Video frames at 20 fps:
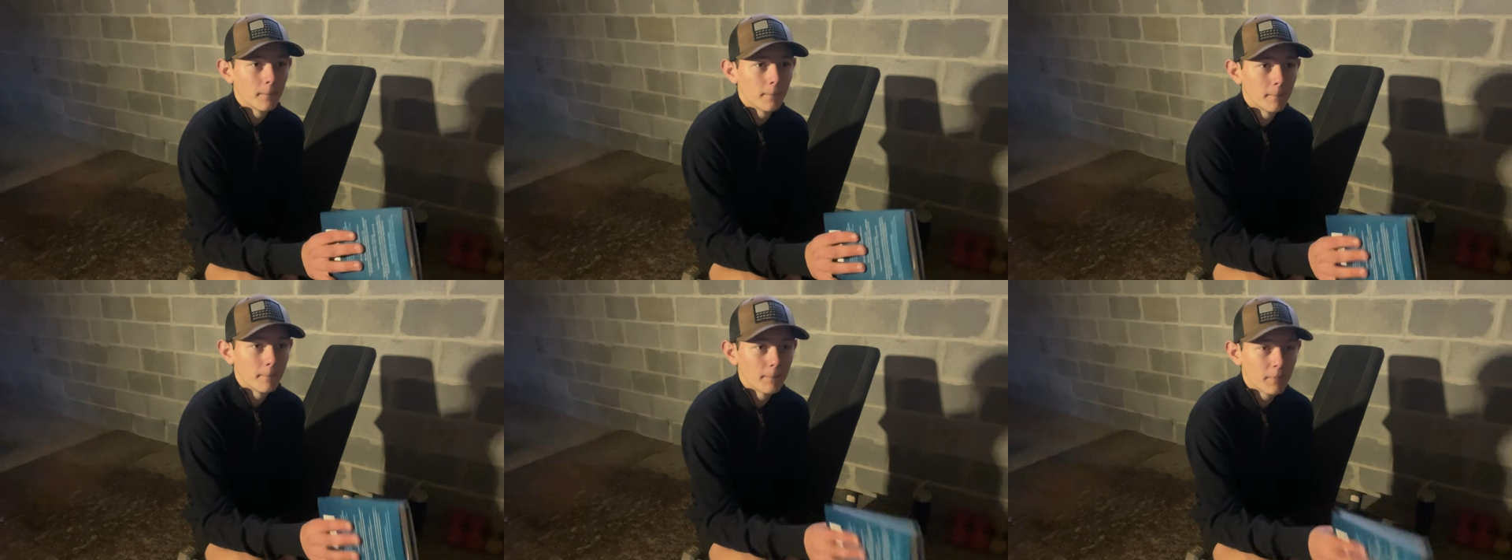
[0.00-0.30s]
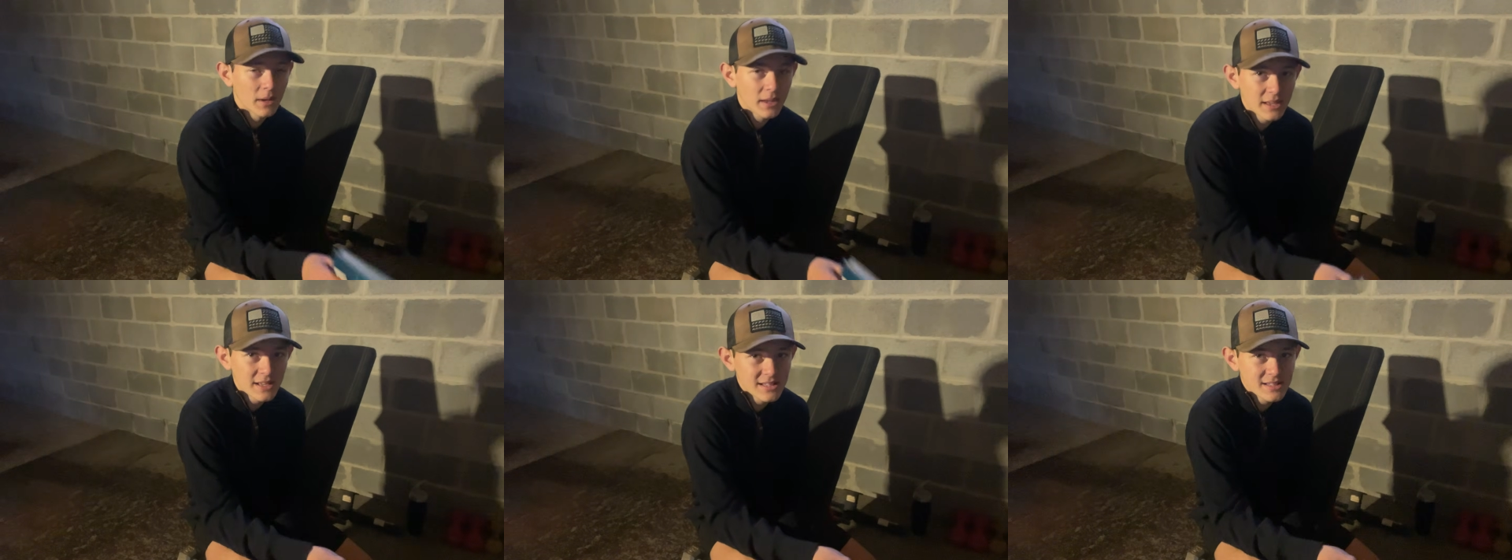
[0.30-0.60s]

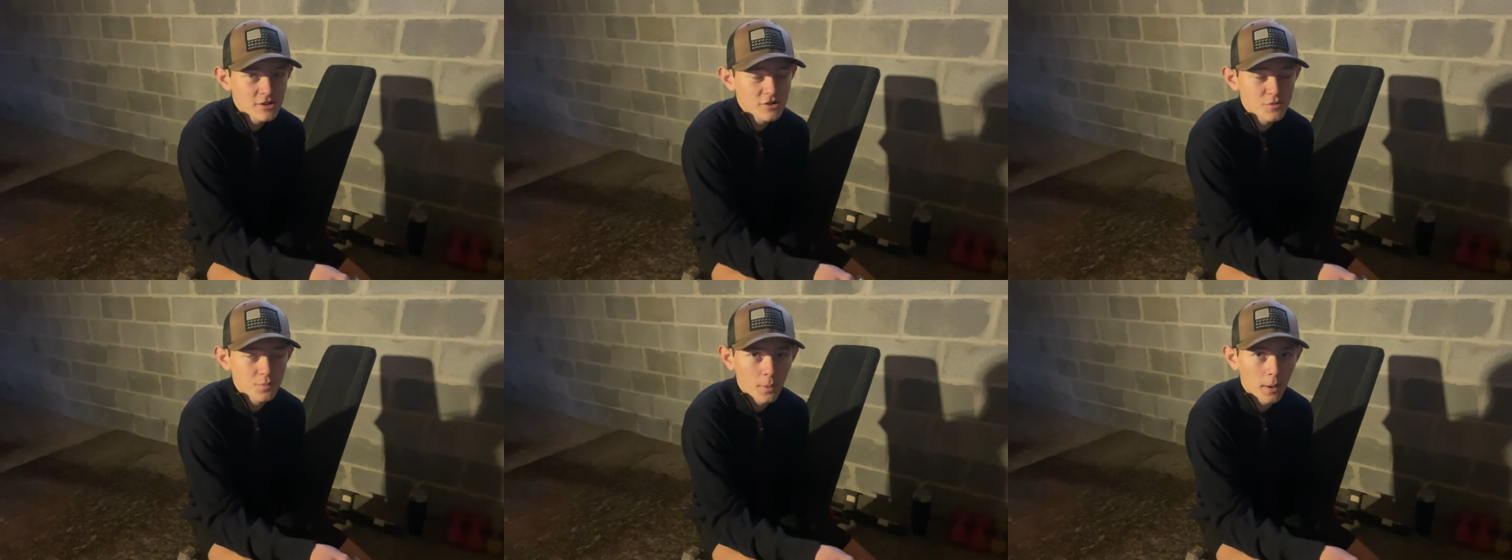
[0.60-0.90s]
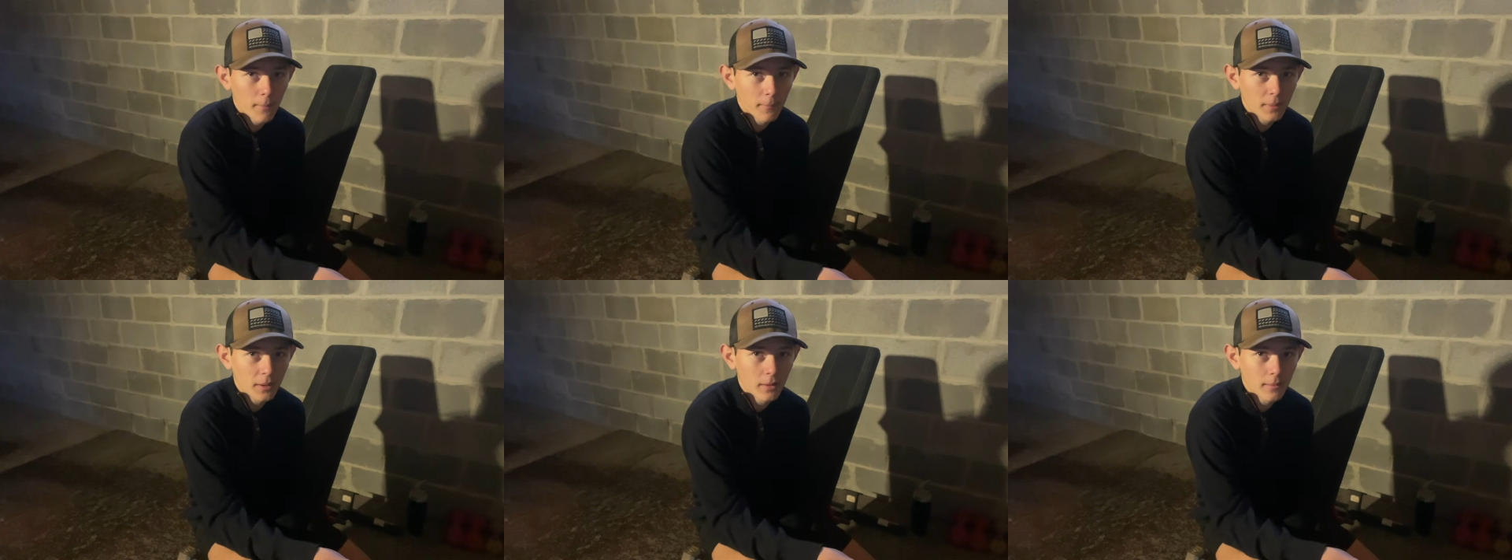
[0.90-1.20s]
because there's
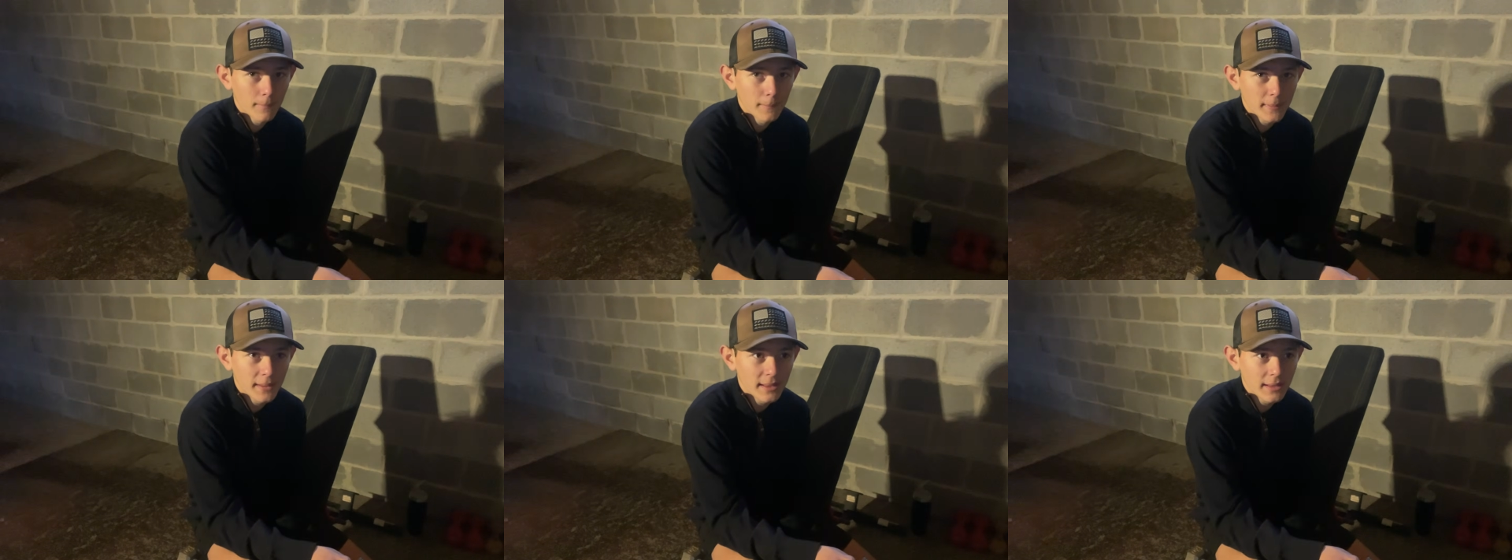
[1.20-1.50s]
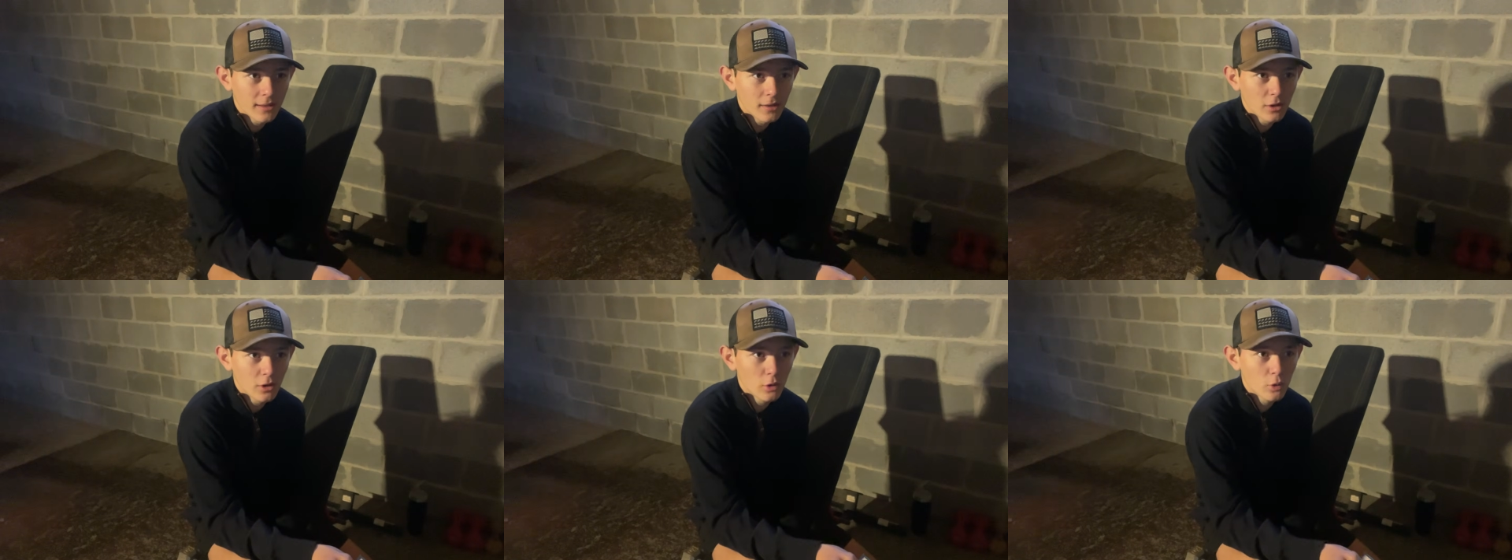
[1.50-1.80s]
probably going to
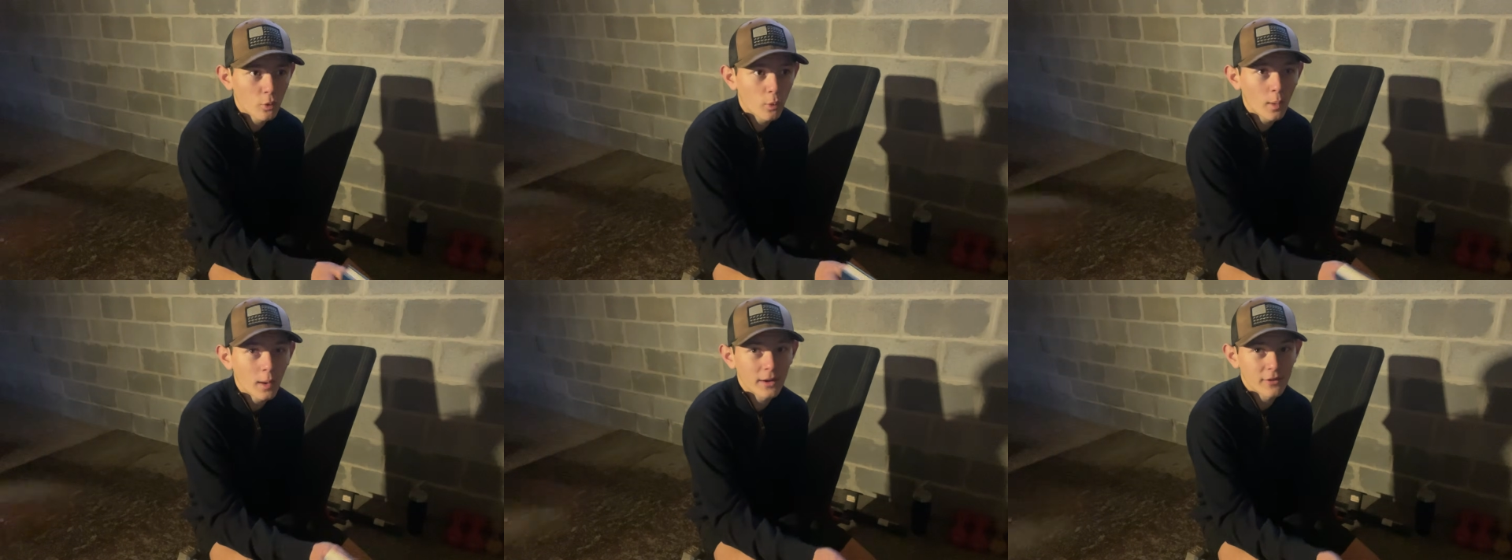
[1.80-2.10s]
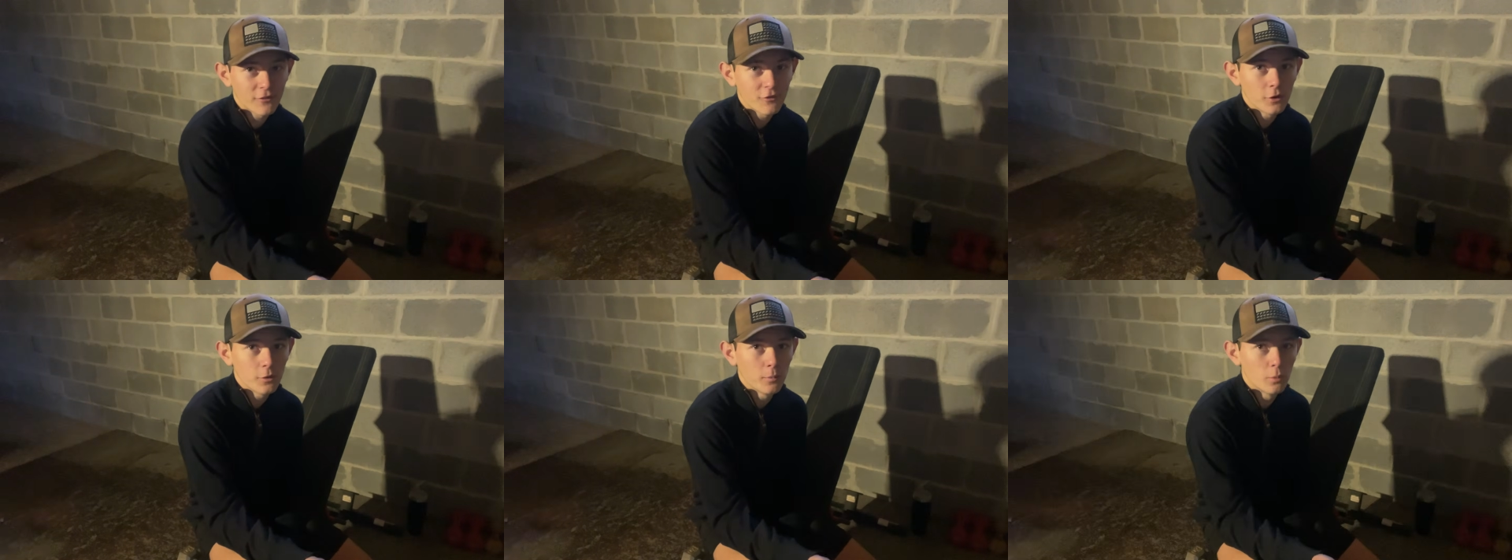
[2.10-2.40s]
be quite a
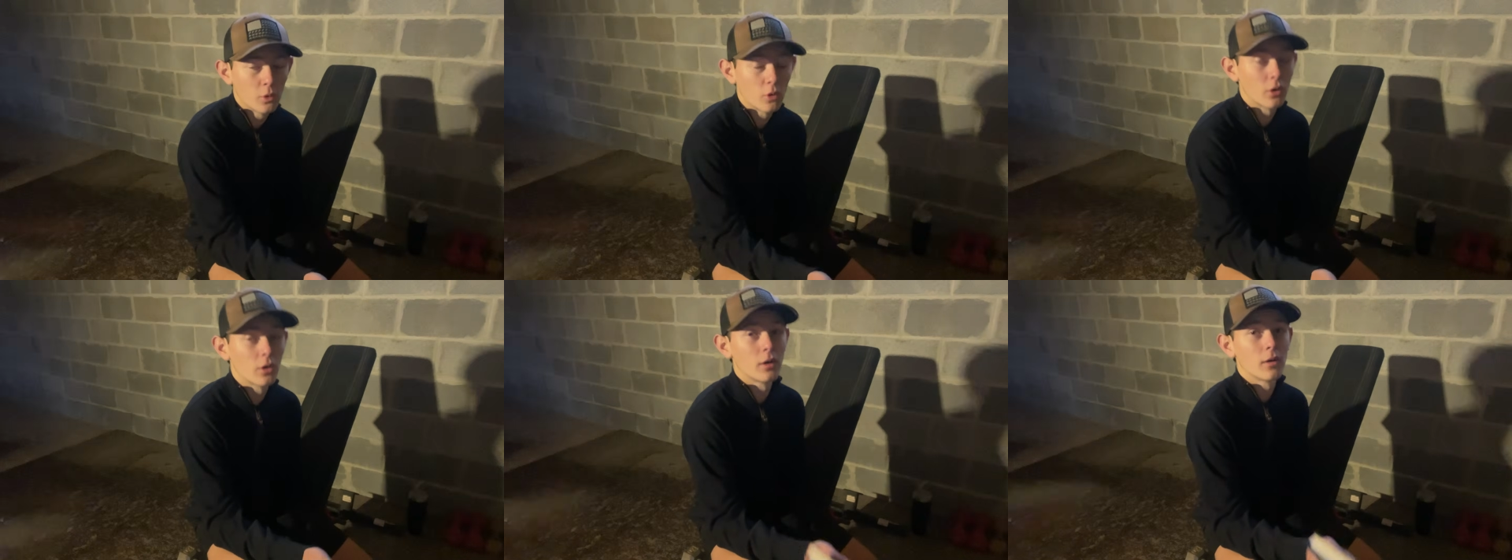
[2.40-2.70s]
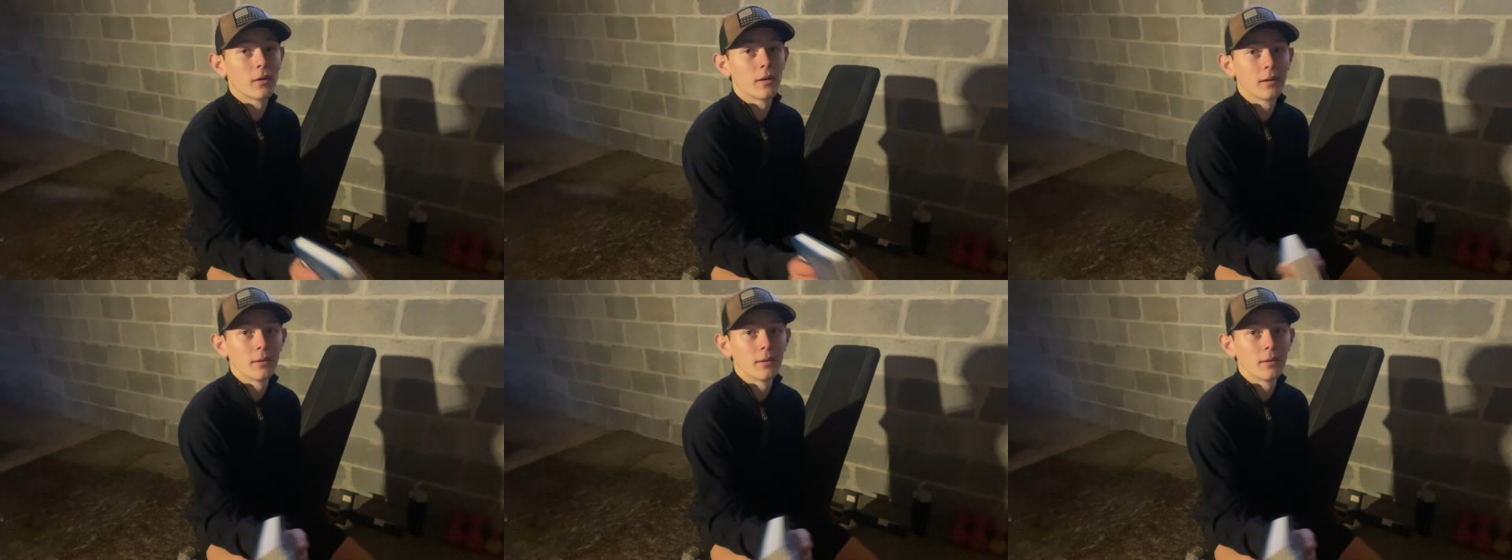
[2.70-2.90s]
few more.